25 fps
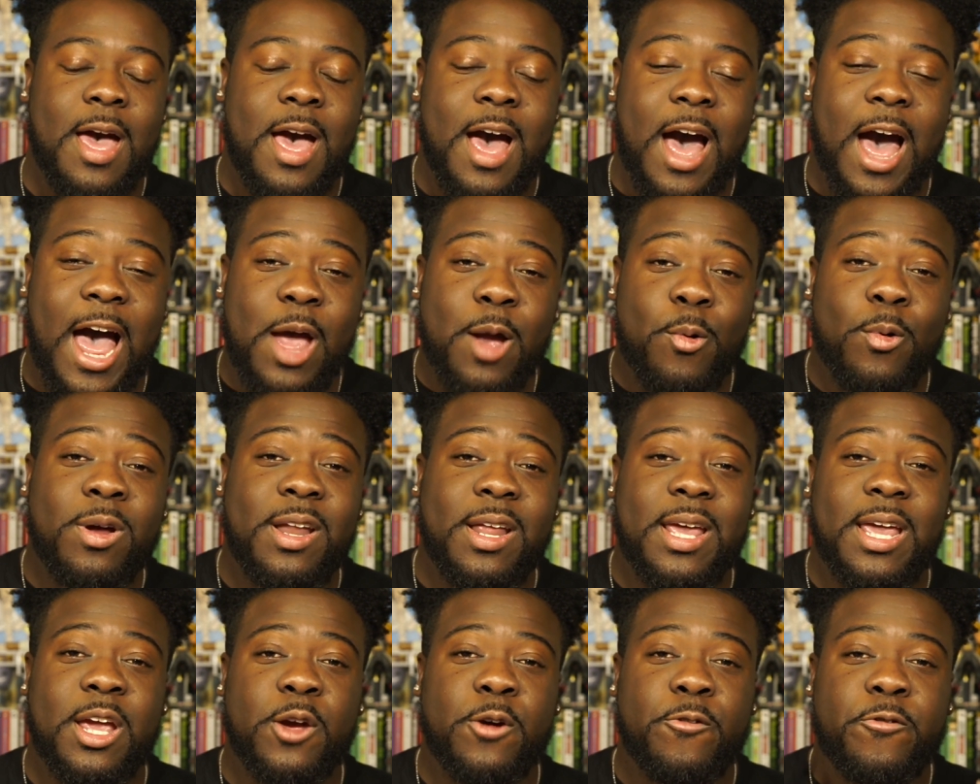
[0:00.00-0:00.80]
I want
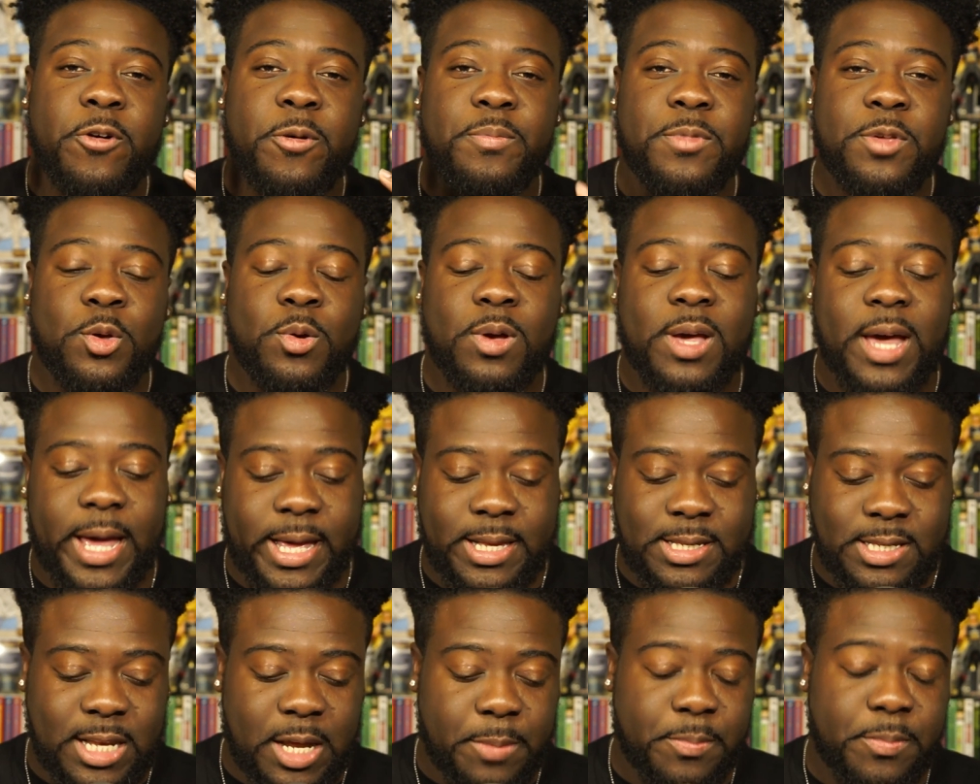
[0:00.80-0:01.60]
to hear from you
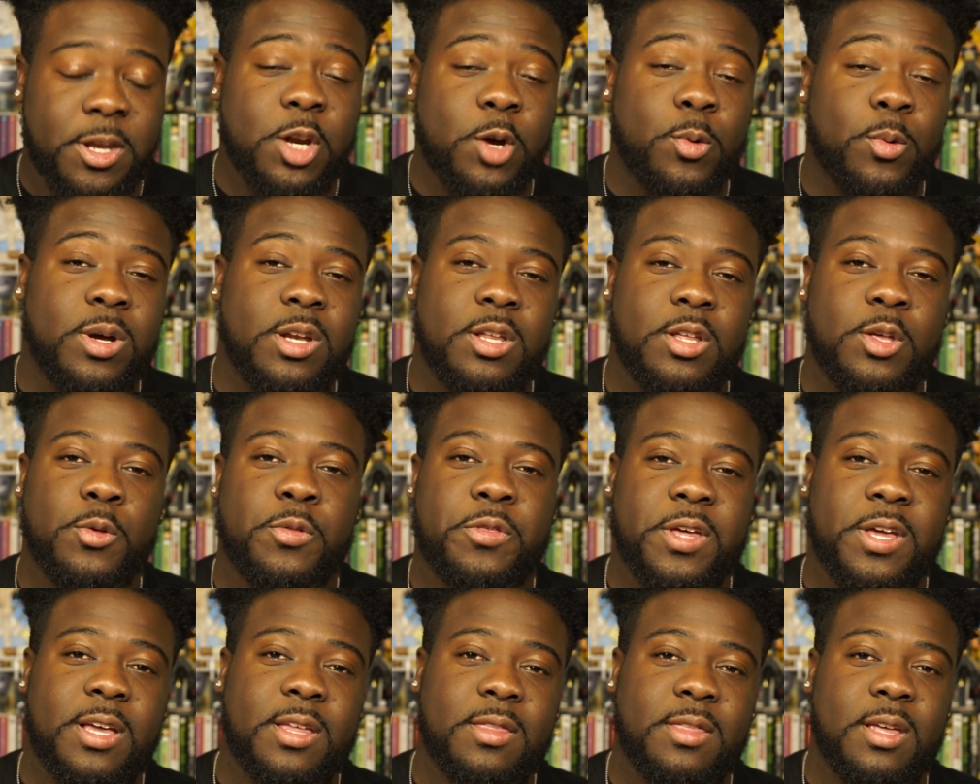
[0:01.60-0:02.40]
guys. Let me know what you
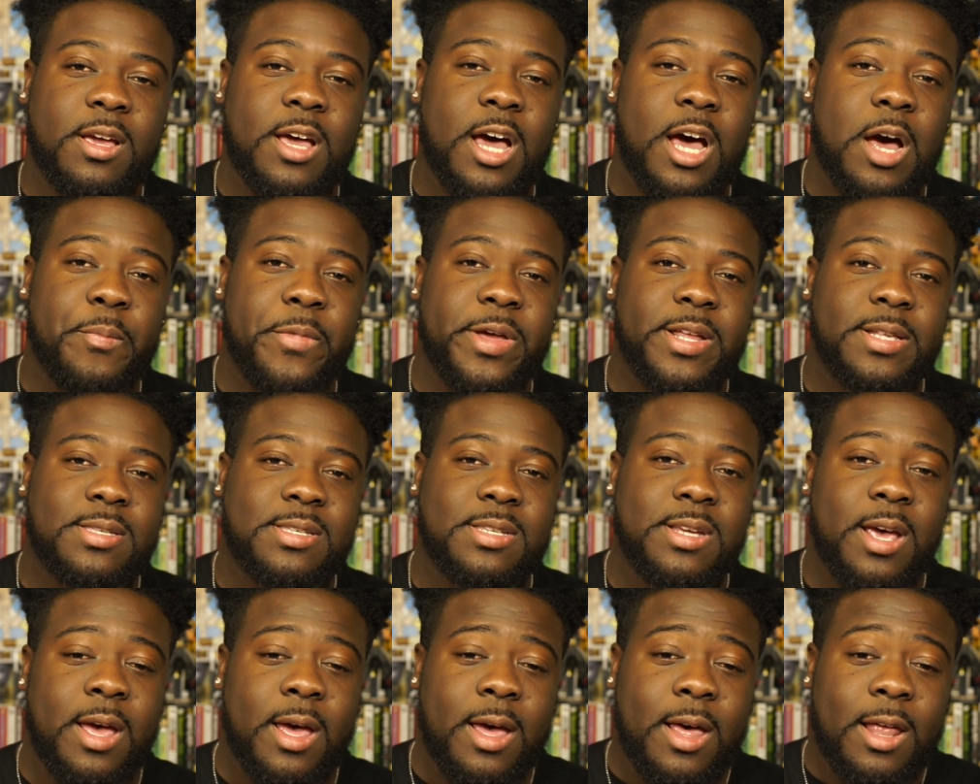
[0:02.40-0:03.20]
think in the
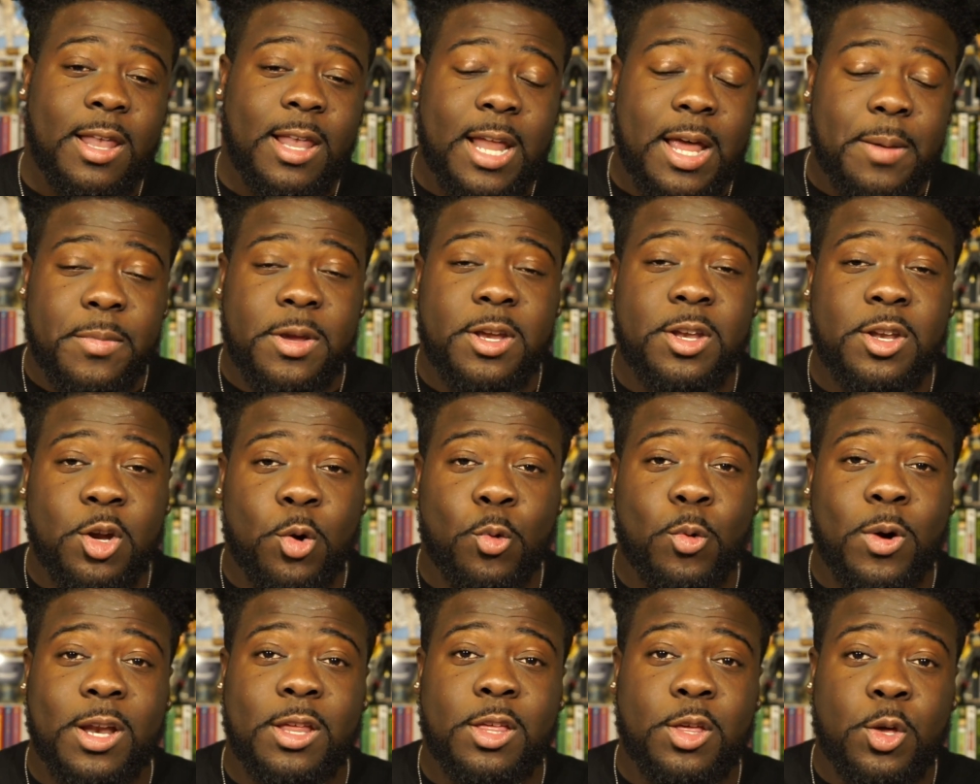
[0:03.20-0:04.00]
comments. Let me know
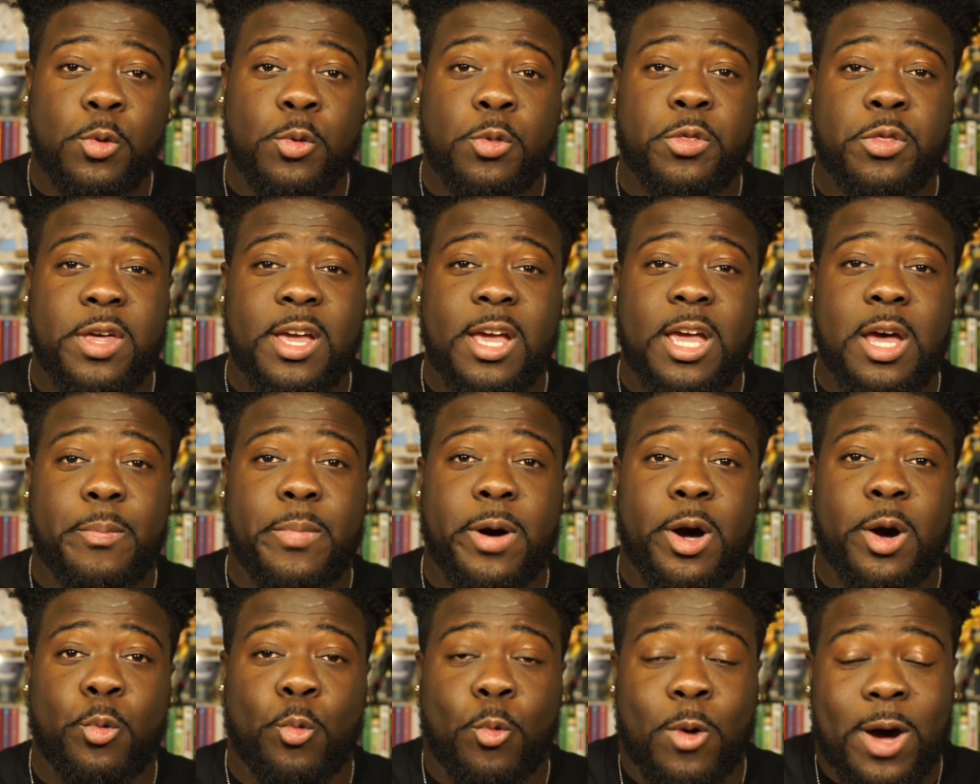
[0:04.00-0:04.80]
what you think
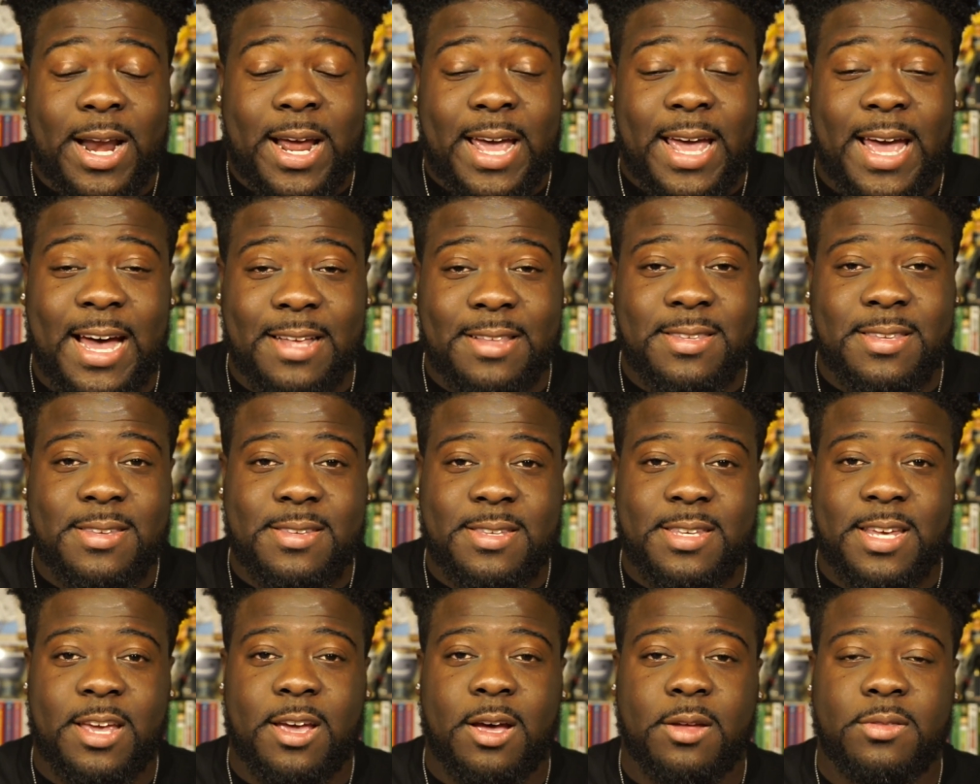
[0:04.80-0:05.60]
about what I had to
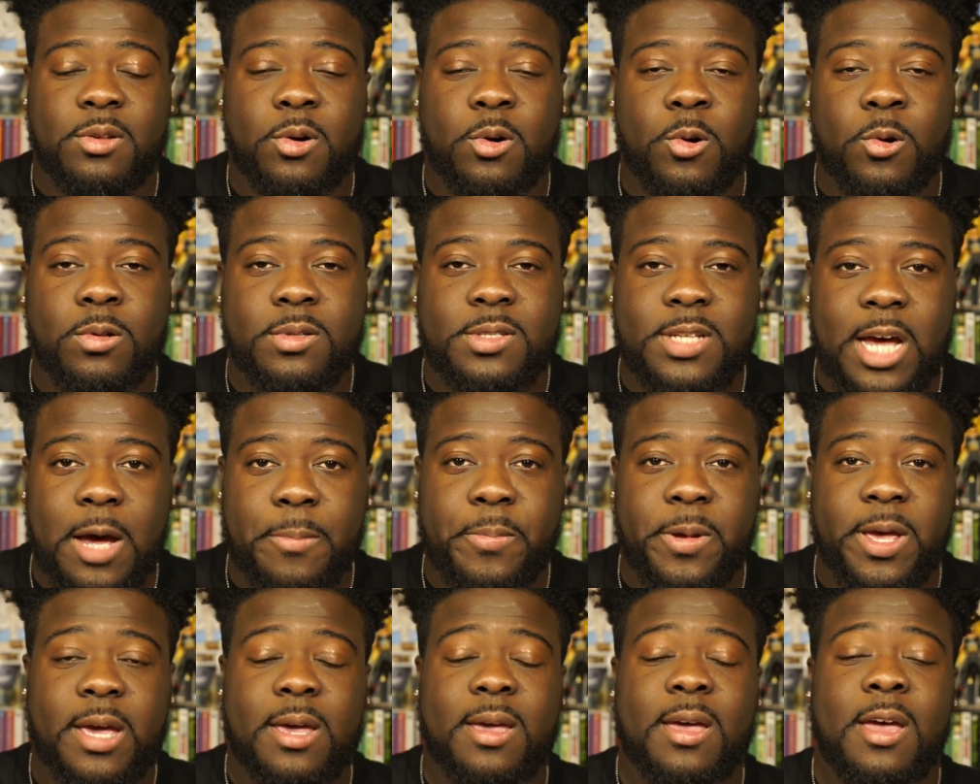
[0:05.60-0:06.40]
say on the whole
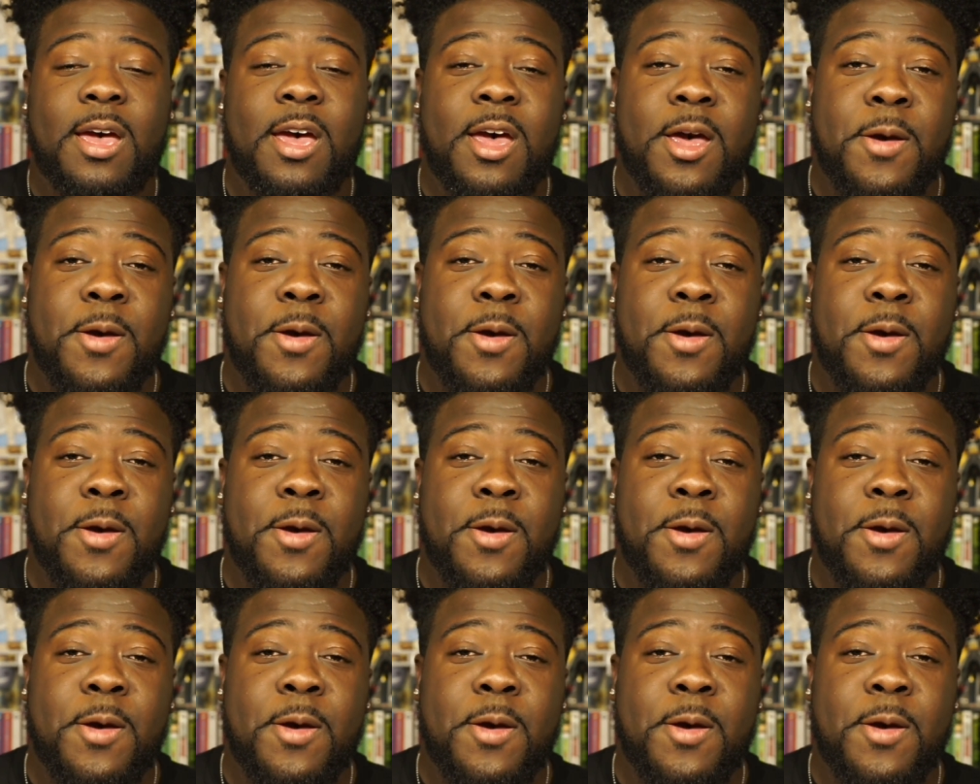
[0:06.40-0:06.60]
topic.